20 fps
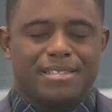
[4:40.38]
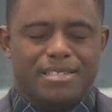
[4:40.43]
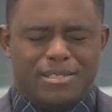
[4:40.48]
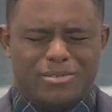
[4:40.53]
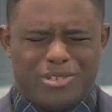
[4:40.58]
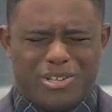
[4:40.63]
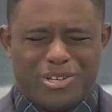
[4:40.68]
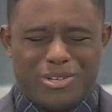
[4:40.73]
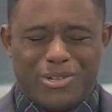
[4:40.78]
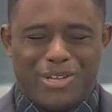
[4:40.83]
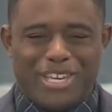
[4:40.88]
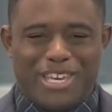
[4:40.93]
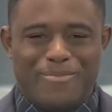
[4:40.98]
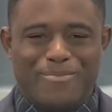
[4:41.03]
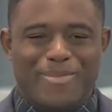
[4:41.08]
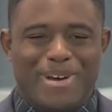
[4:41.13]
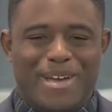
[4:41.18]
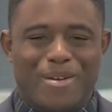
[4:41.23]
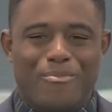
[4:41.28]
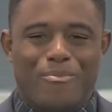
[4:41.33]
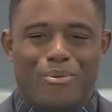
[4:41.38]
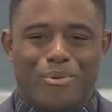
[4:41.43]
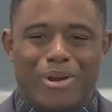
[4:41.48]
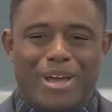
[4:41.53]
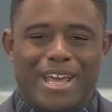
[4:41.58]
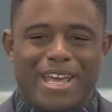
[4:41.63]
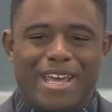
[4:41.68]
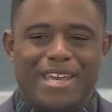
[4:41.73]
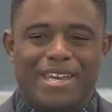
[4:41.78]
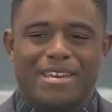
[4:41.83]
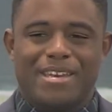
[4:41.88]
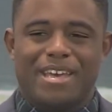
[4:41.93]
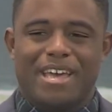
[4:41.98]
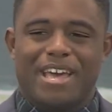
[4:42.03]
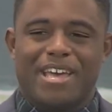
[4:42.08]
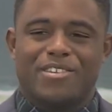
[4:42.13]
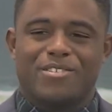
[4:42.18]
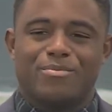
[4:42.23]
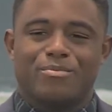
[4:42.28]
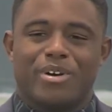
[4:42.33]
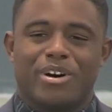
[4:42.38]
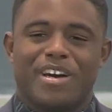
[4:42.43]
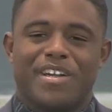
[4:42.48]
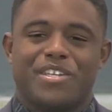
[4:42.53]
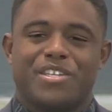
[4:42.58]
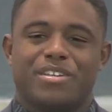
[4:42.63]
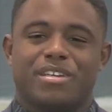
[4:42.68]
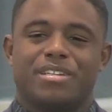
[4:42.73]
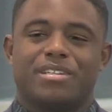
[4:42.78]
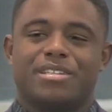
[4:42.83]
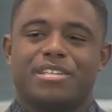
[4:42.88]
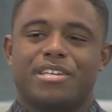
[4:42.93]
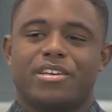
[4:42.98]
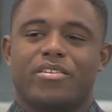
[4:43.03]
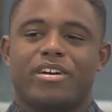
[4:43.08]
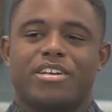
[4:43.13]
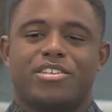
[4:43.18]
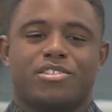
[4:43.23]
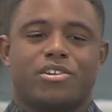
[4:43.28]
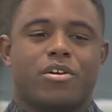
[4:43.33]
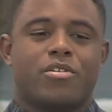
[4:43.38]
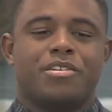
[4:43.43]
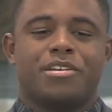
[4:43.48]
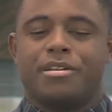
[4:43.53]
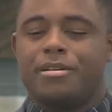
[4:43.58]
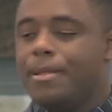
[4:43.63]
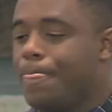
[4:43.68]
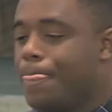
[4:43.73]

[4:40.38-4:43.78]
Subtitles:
click in my brain as much until I started,